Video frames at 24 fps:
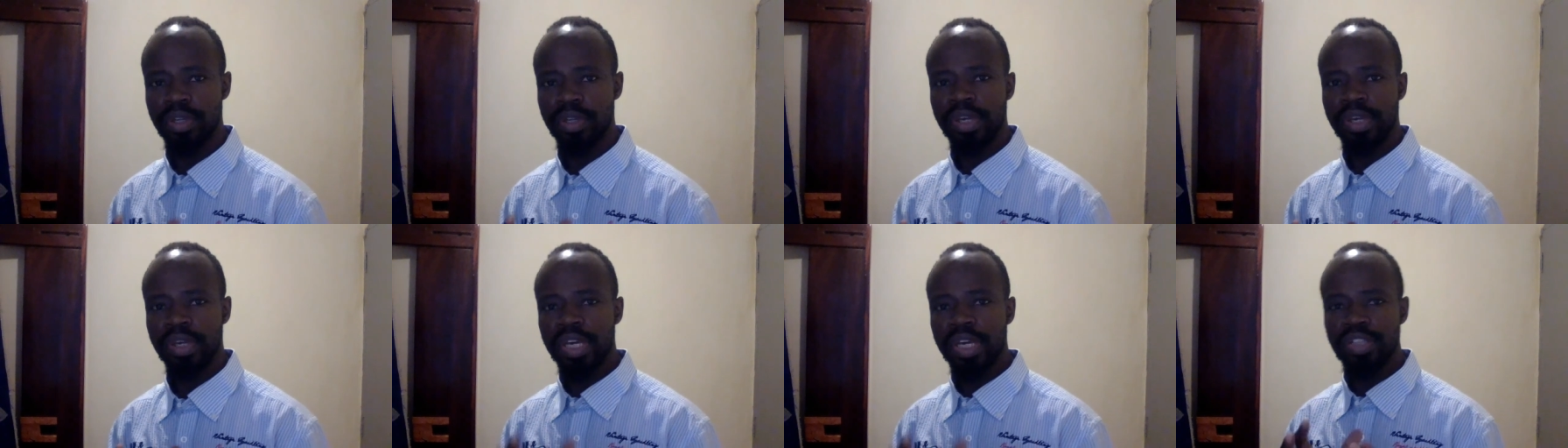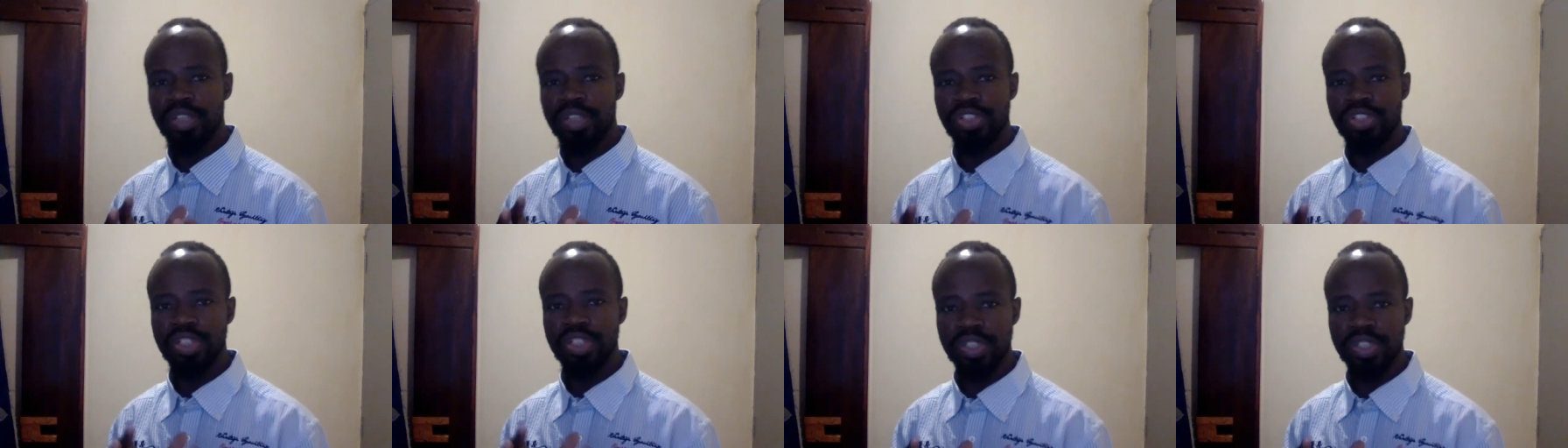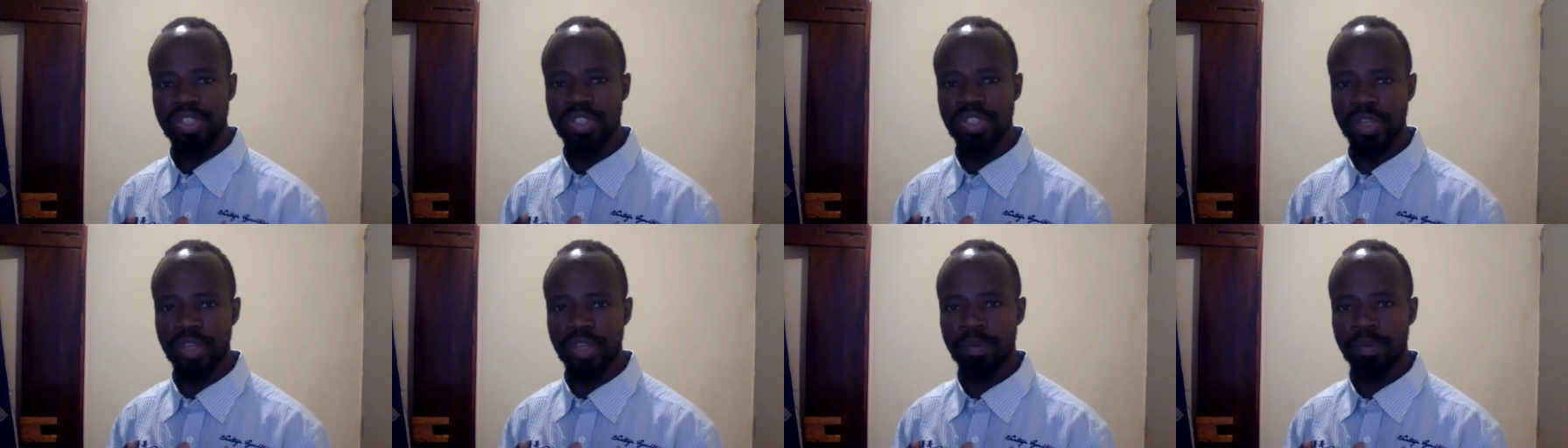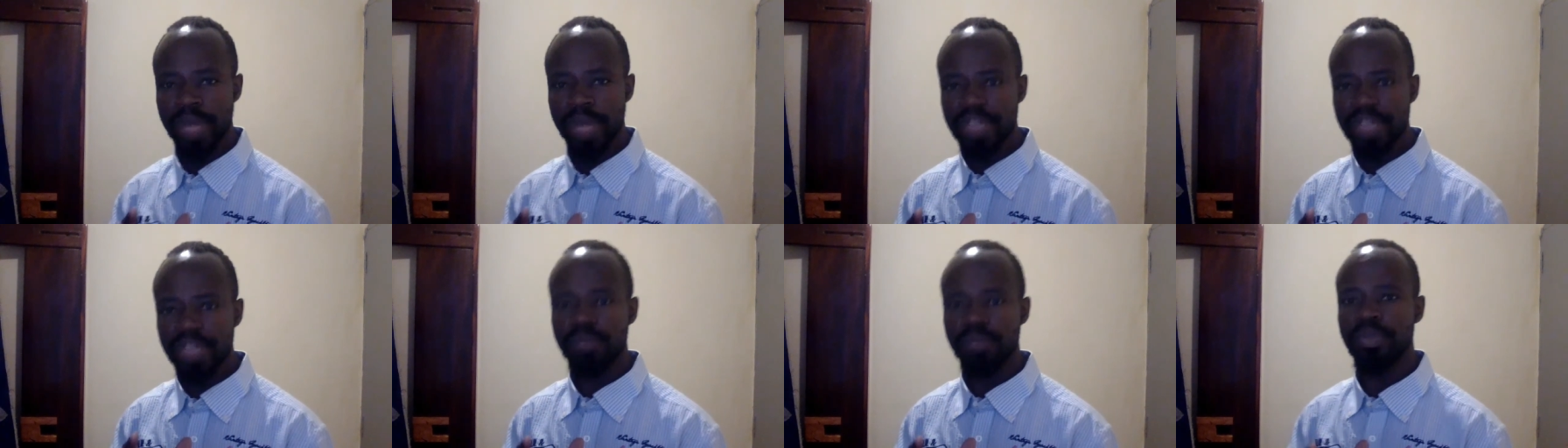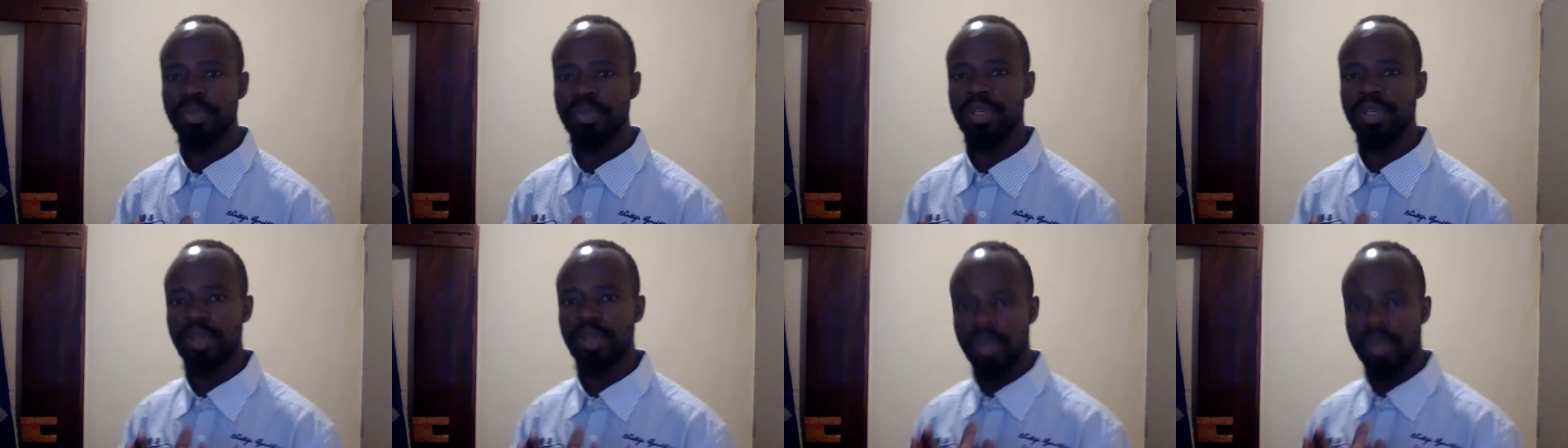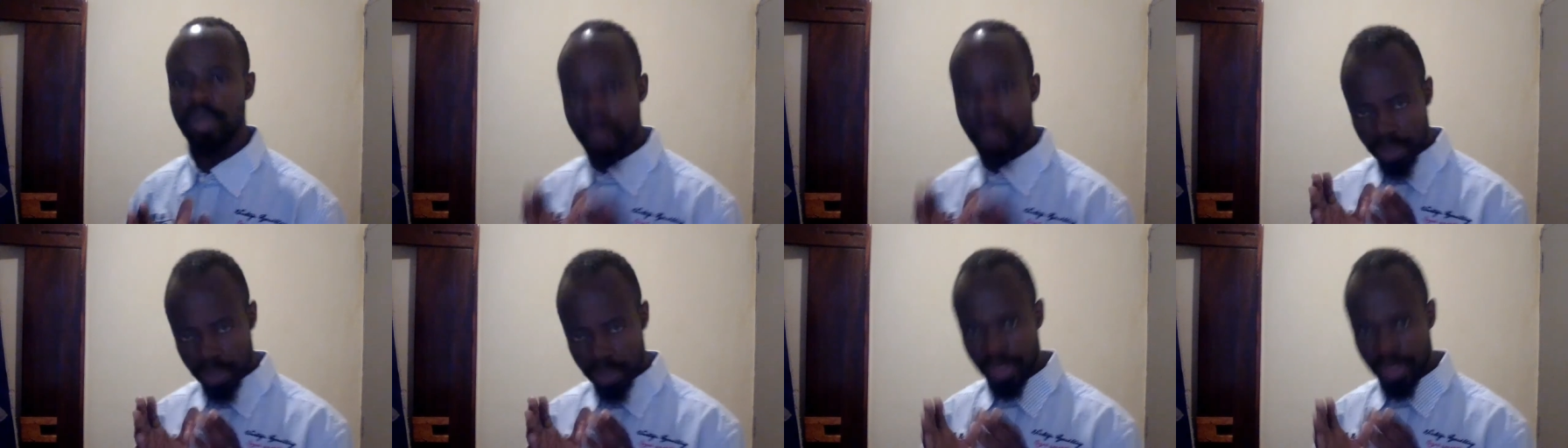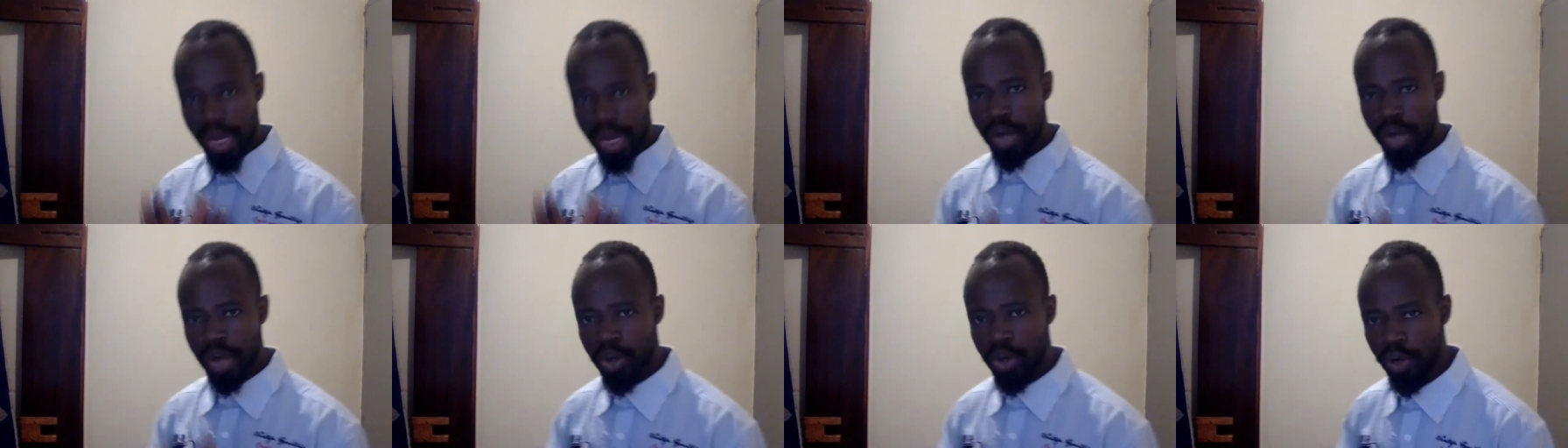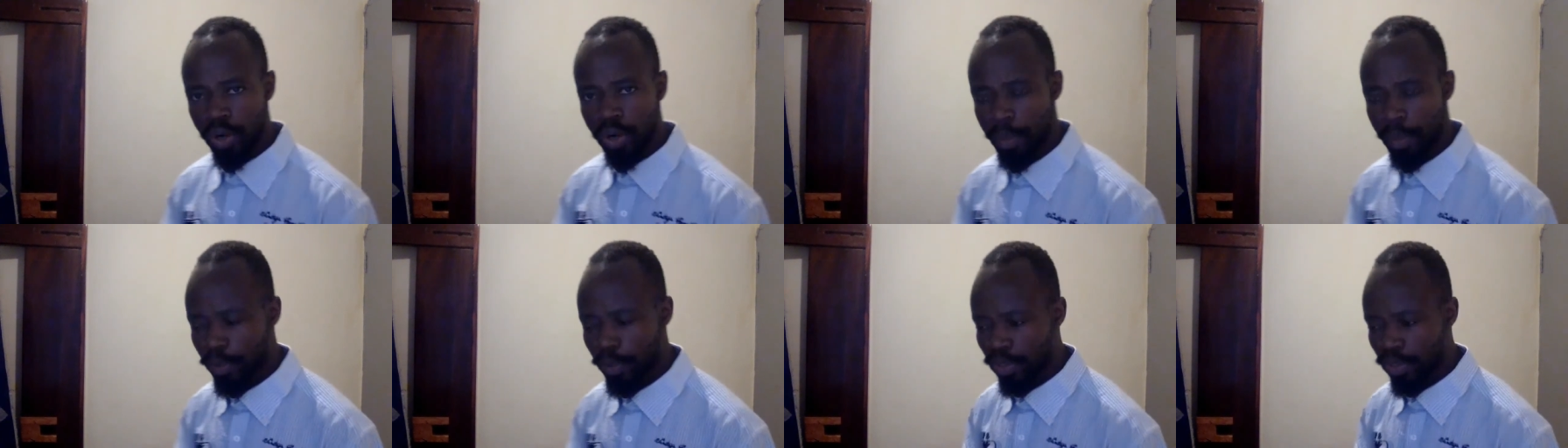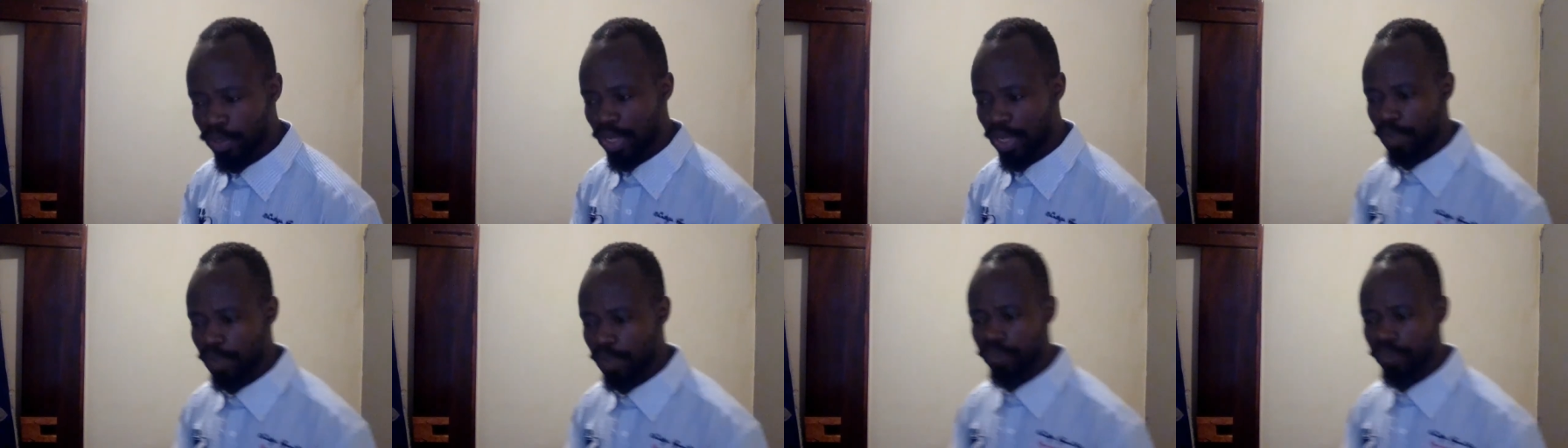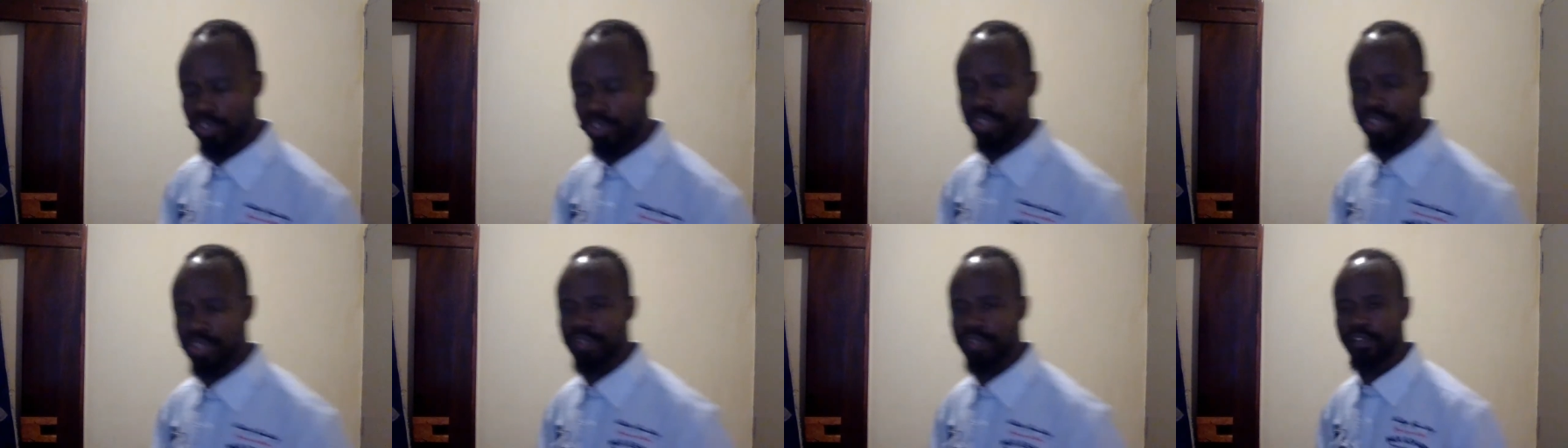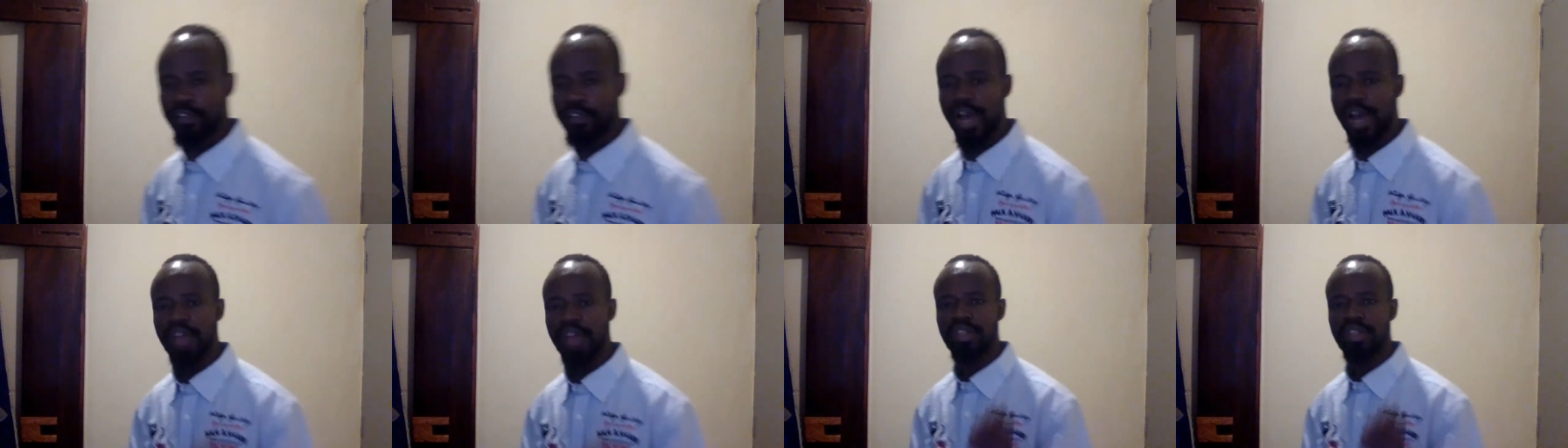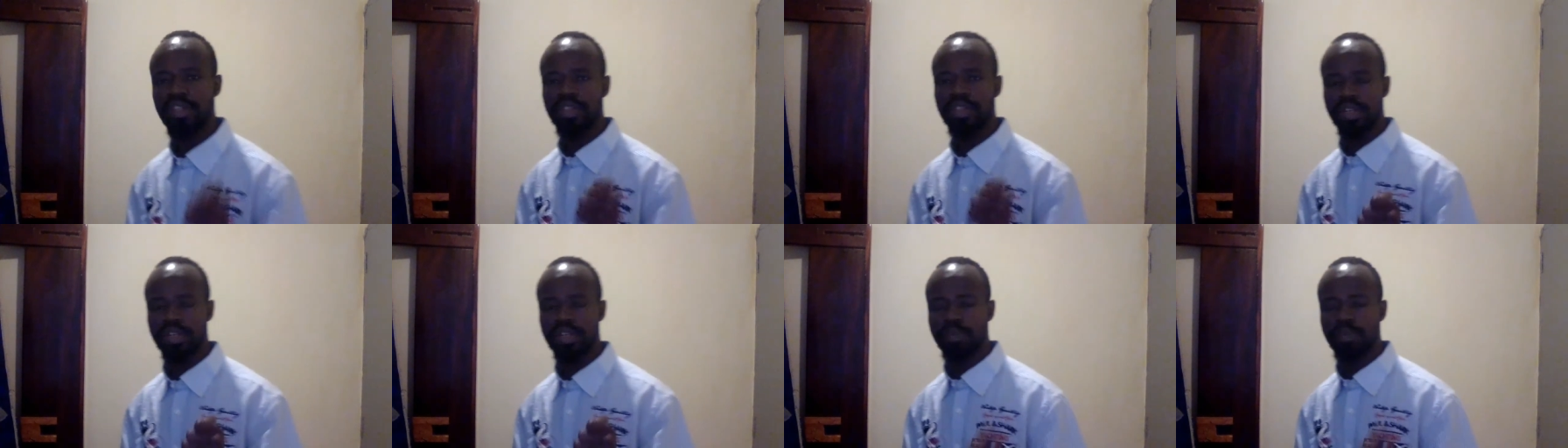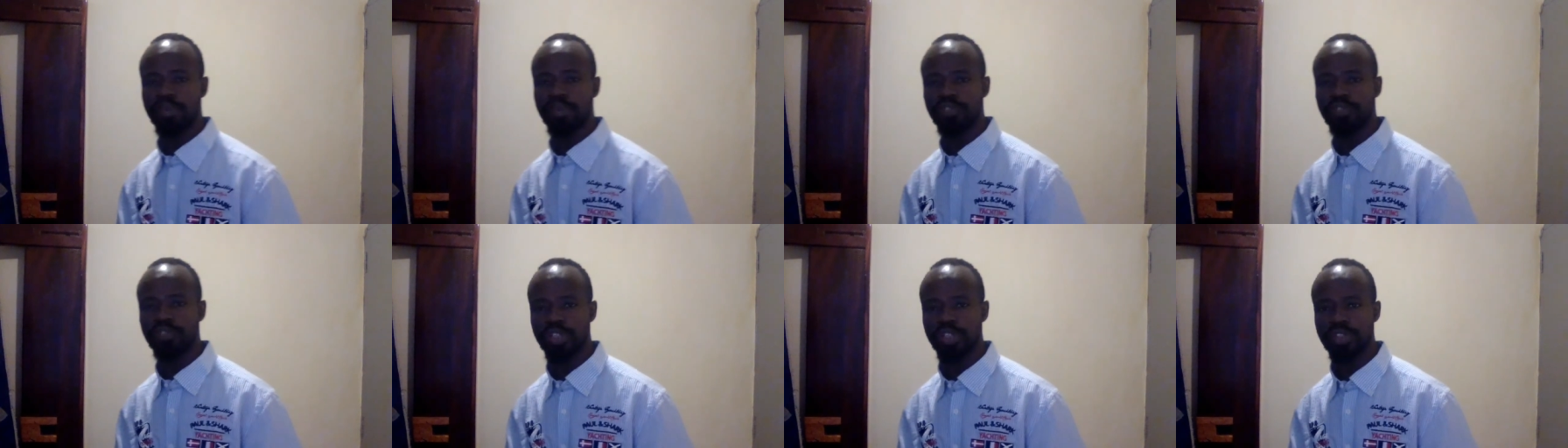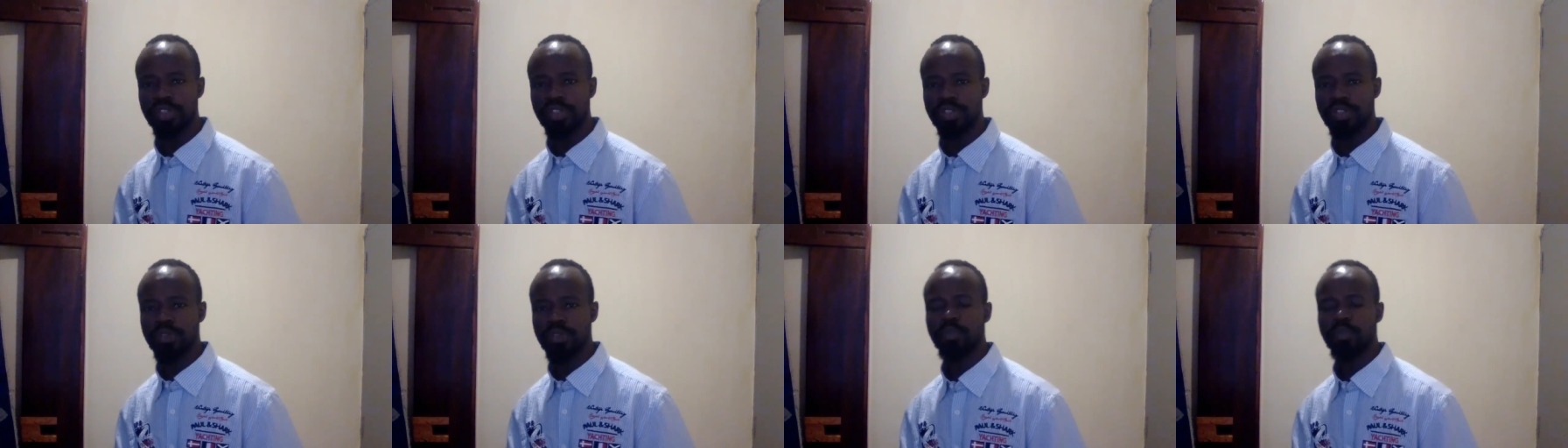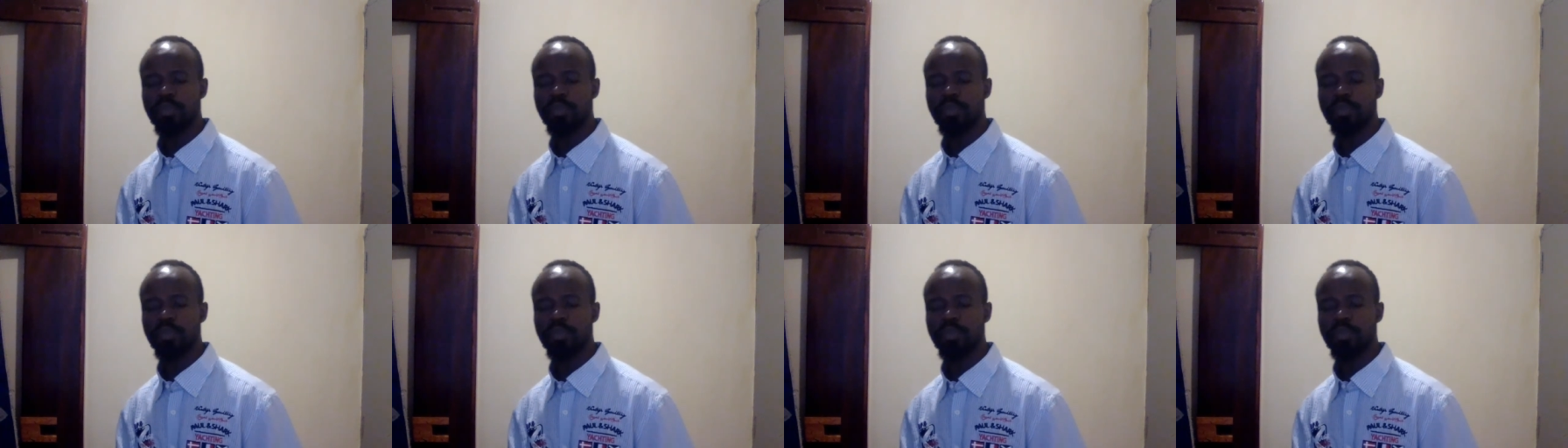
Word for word: In Jesus' name. Let me now call upon the name of Jesus. Father, in the name of Jesus,